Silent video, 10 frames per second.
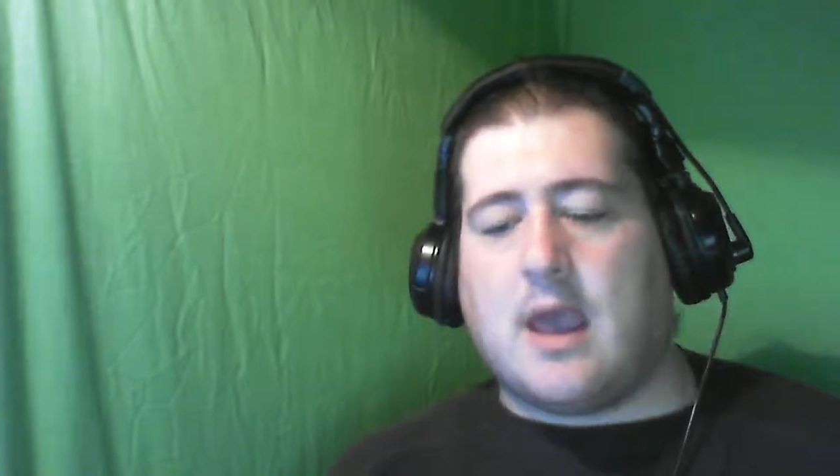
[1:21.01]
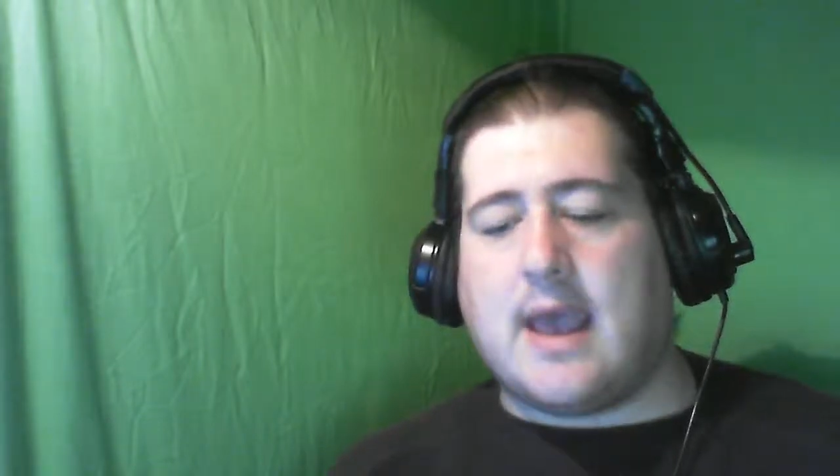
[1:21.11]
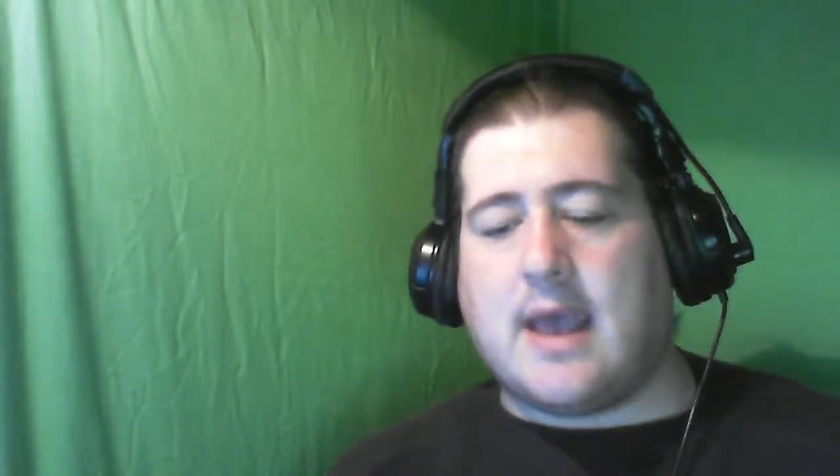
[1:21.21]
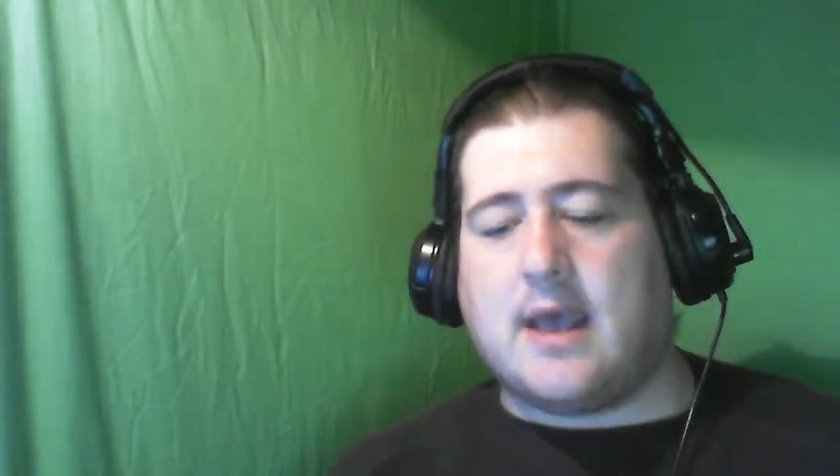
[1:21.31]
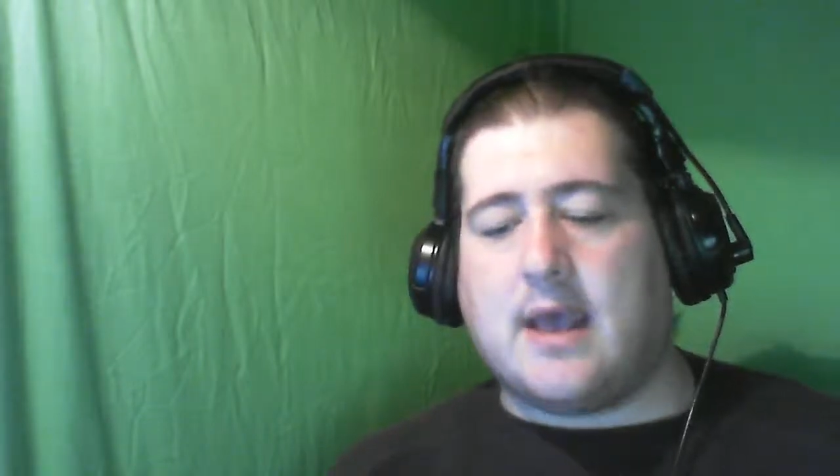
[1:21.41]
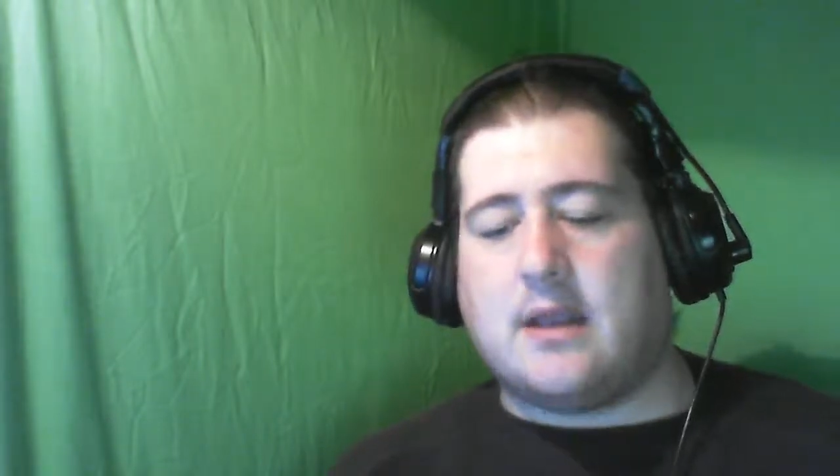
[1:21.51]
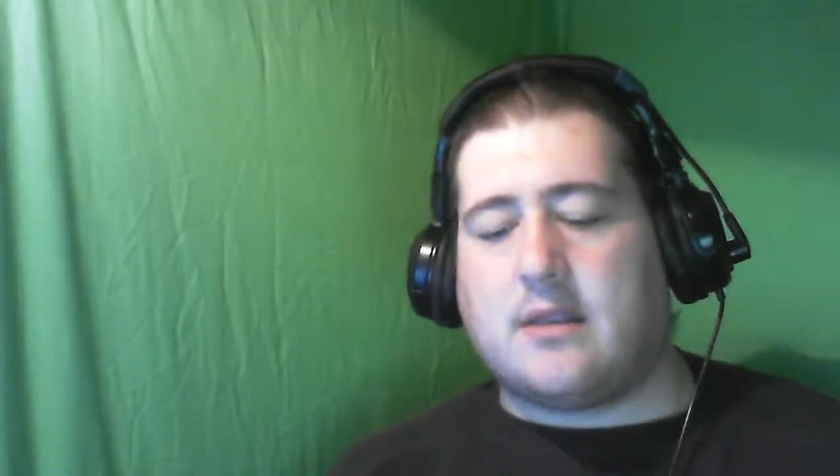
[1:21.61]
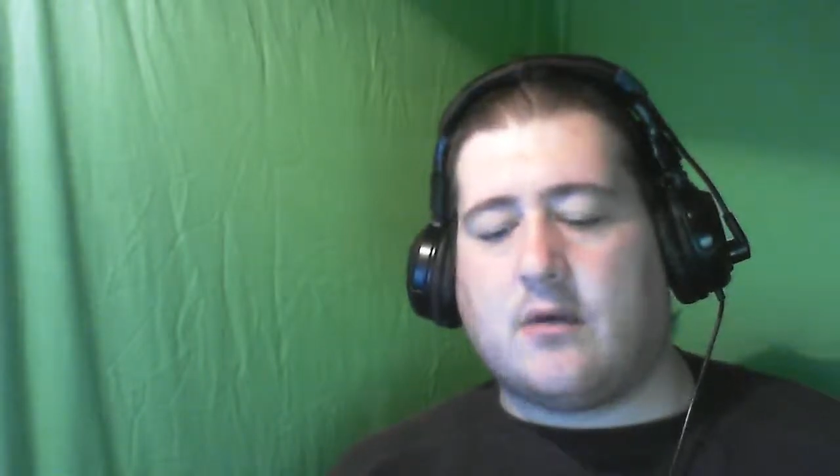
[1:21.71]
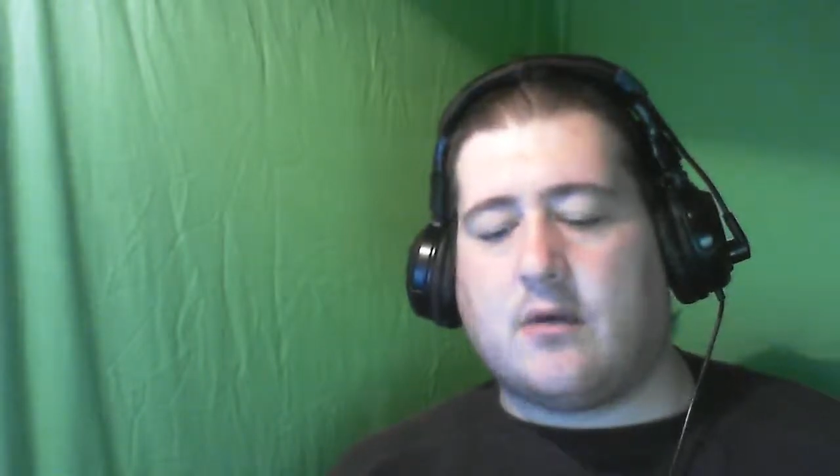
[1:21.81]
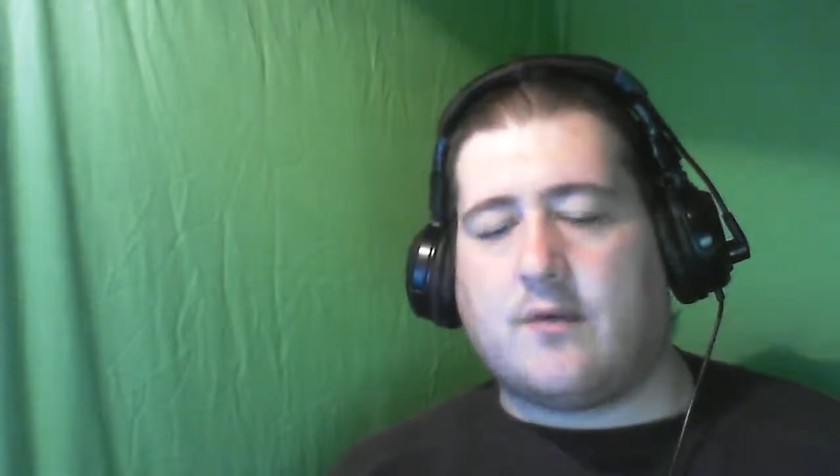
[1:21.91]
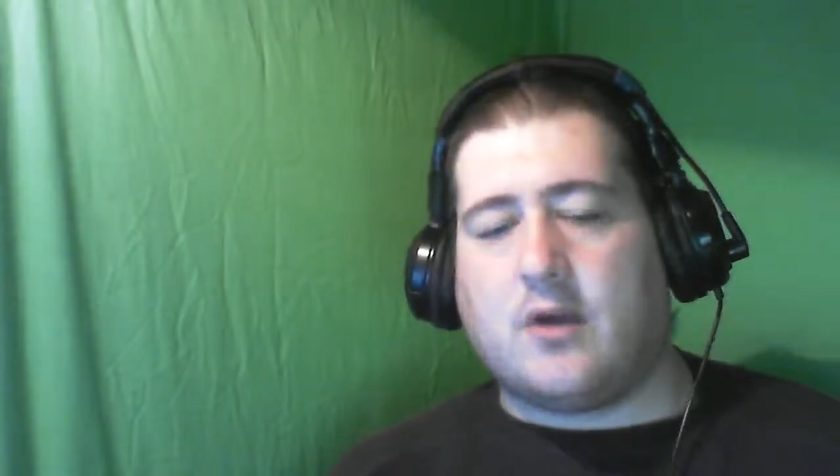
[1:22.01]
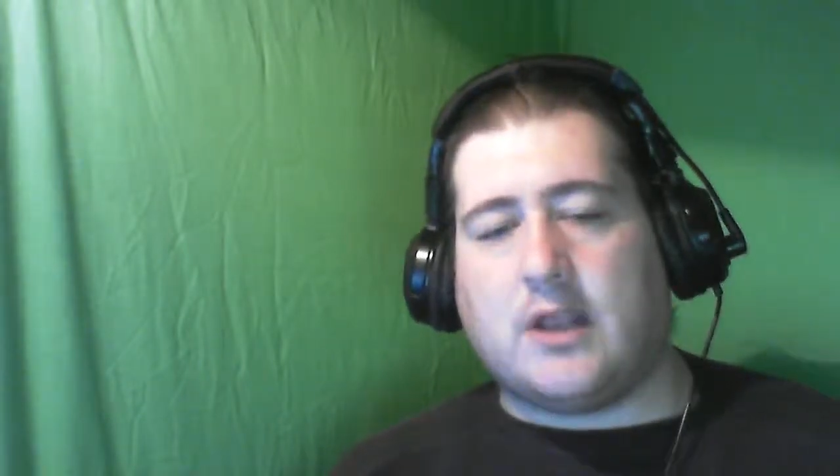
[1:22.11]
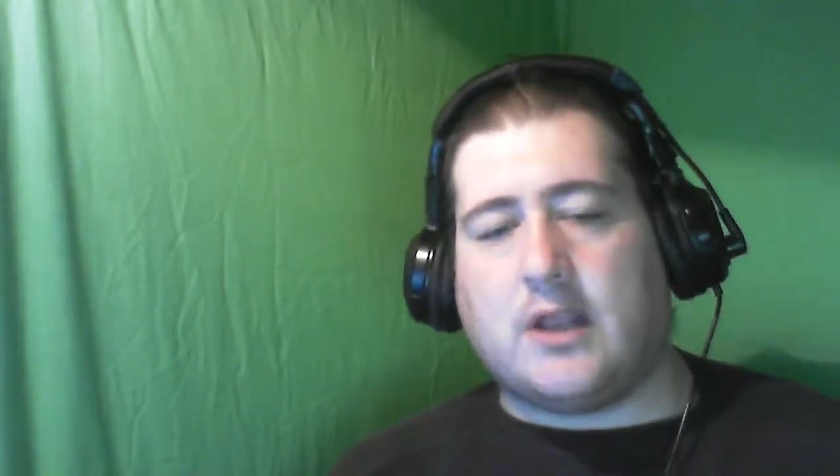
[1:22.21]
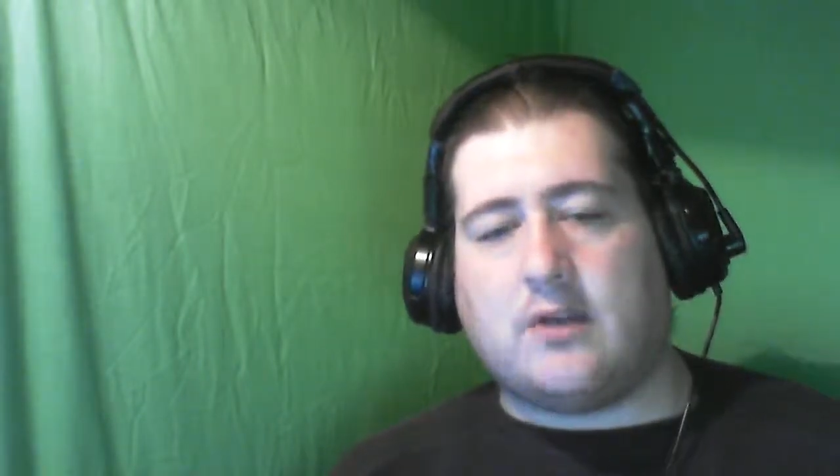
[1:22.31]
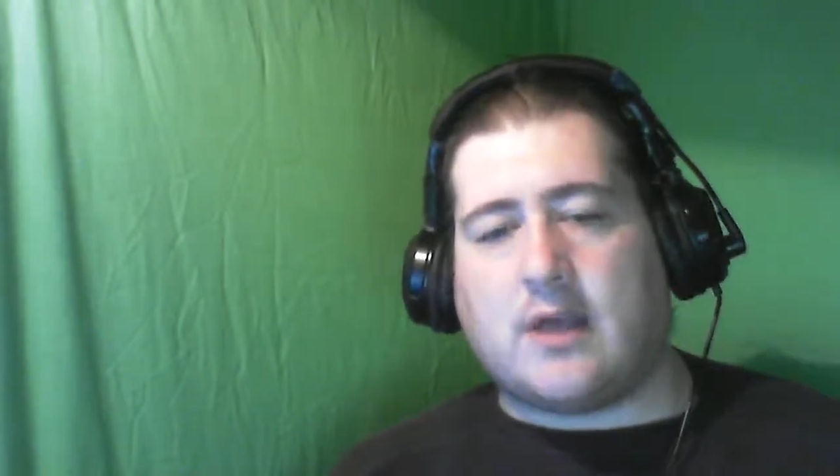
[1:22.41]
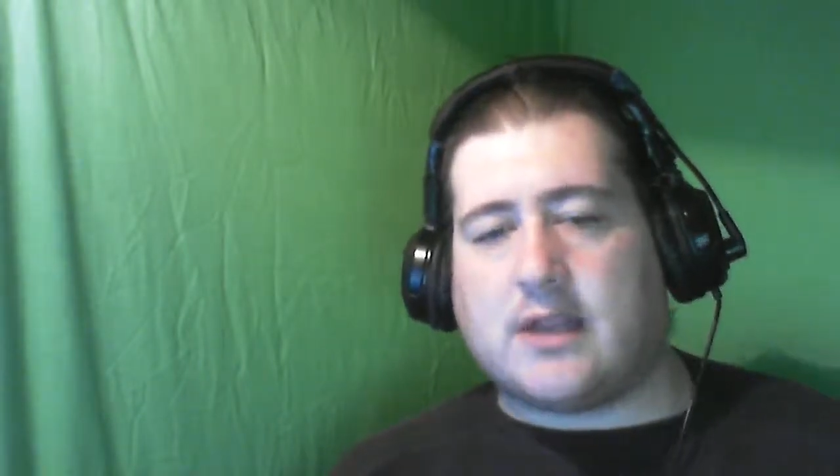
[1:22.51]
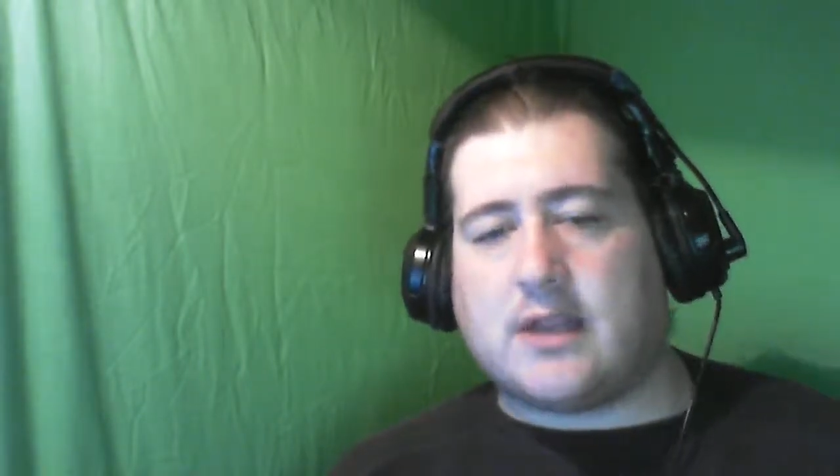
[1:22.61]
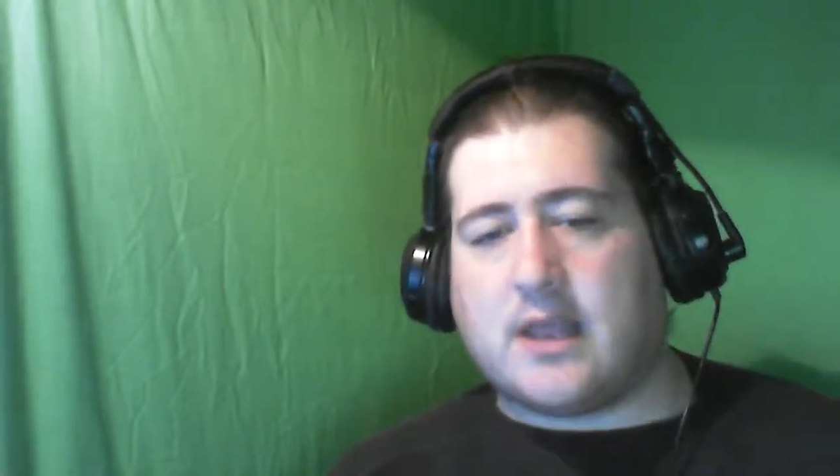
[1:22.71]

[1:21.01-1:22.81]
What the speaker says: And so far, Interact